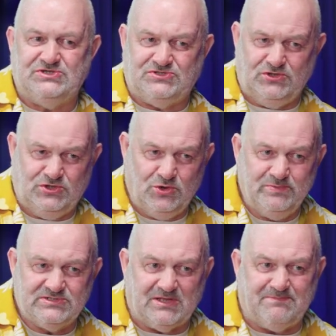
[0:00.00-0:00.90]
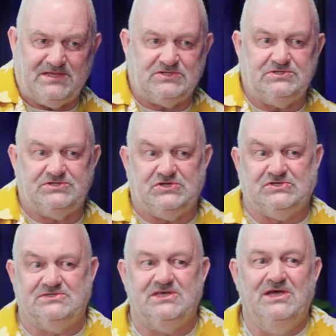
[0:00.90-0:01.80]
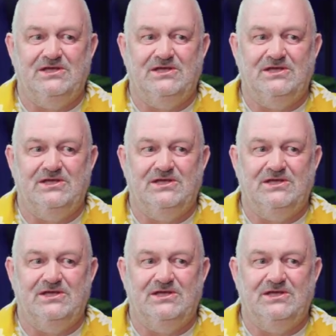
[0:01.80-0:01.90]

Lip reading: it's the humans that make the decisions.